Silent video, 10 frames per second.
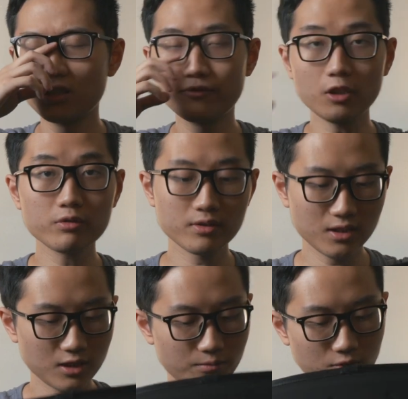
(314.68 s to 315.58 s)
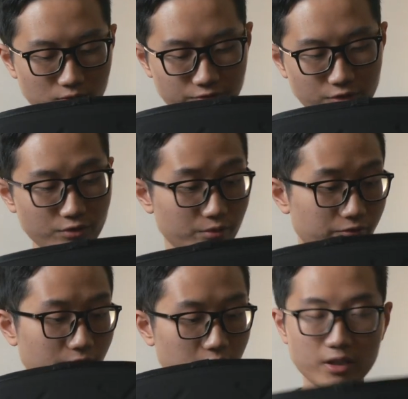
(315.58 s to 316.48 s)
The Velcro system feels
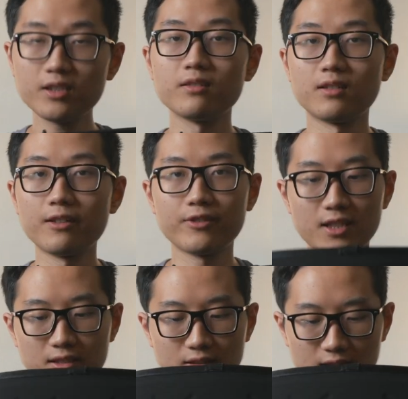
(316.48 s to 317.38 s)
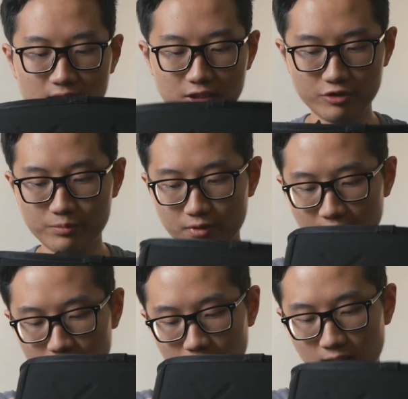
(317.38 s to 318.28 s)
very good. I feel like this can actually
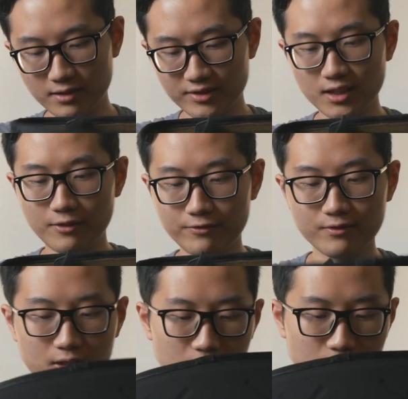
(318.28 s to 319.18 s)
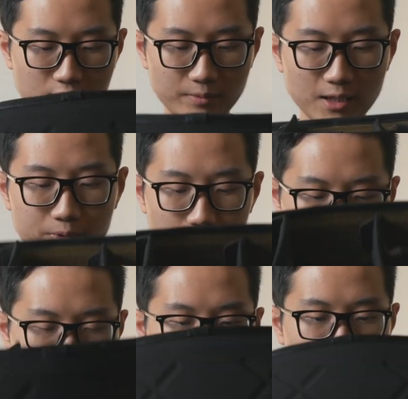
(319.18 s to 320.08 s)
protect a lot of stuff. So I'm happy
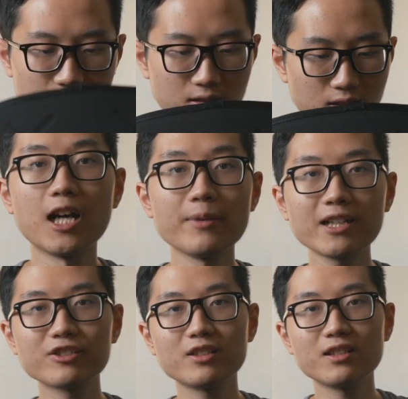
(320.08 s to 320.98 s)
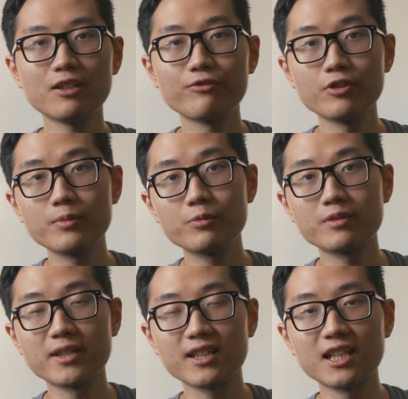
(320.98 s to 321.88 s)
with that. I'm actually now filming with
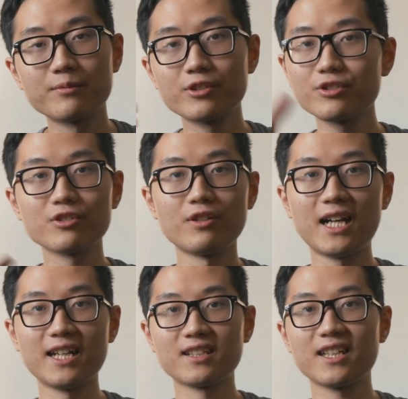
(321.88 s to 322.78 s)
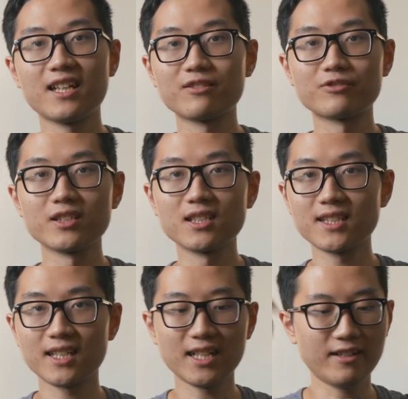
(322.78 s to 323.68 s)
my camera, so I can't really
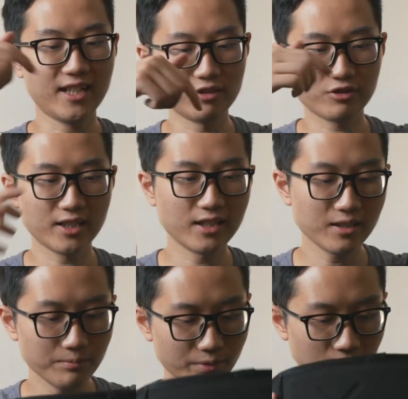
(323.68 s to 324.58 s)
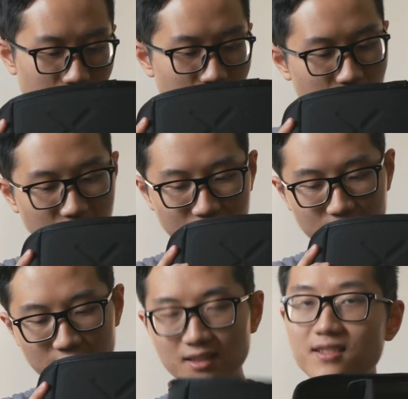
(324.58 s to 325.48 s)
take it out and try it in, but I
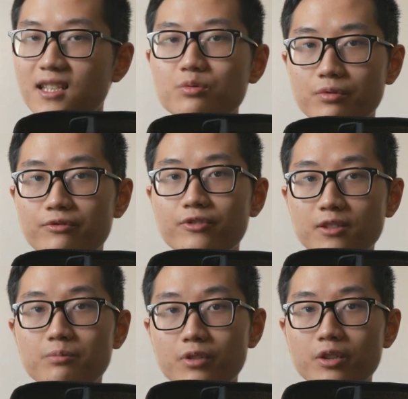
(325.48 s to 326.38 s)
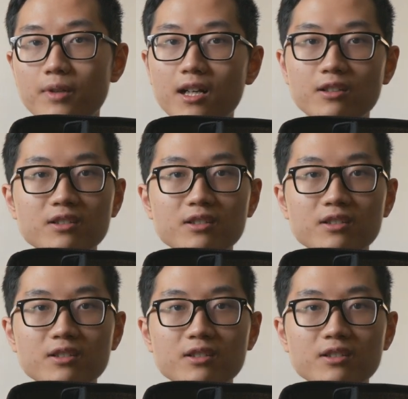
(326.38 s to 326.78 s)
think the size would fit pretty well.